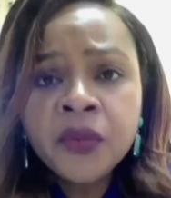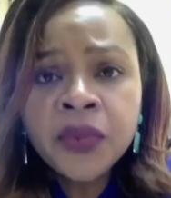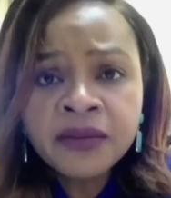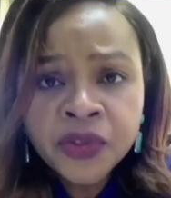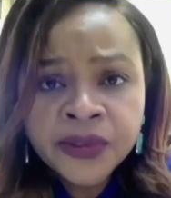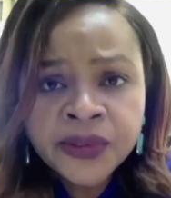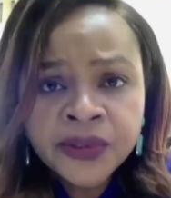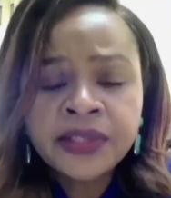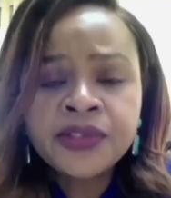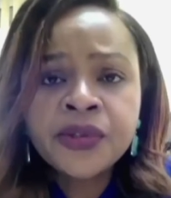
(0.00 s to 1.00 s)
we have
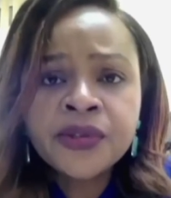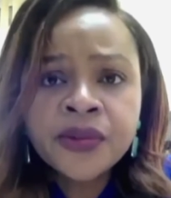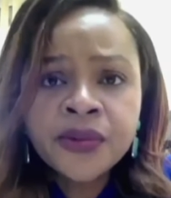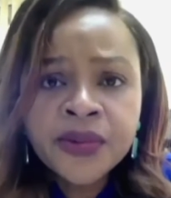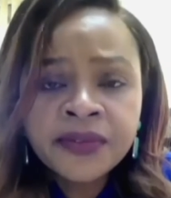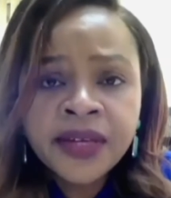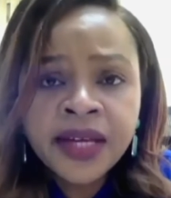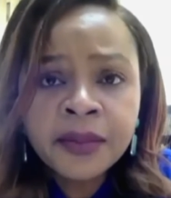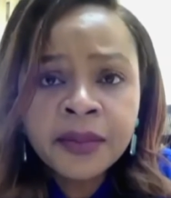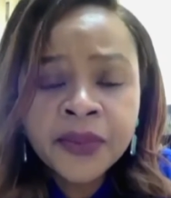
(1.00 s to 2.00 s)
Johnson and Johnson. Those have
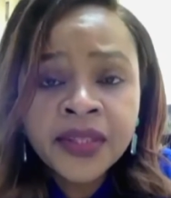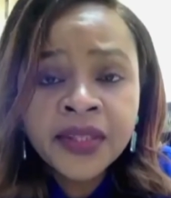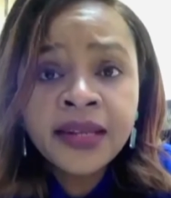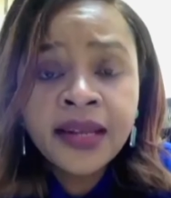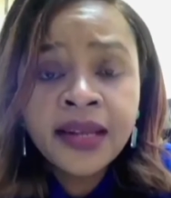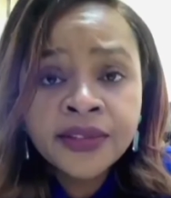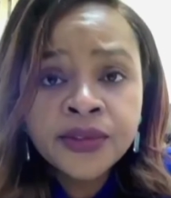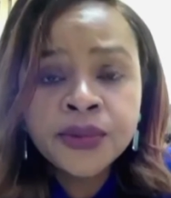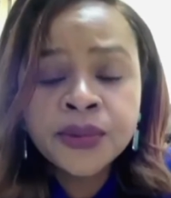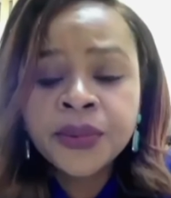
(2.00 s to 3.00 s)
come in within the last
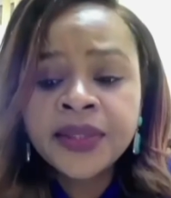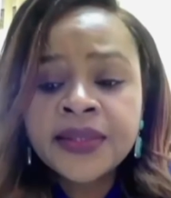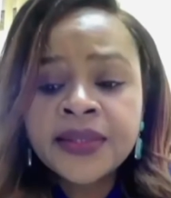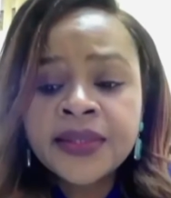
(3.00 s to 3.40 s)
two weeks.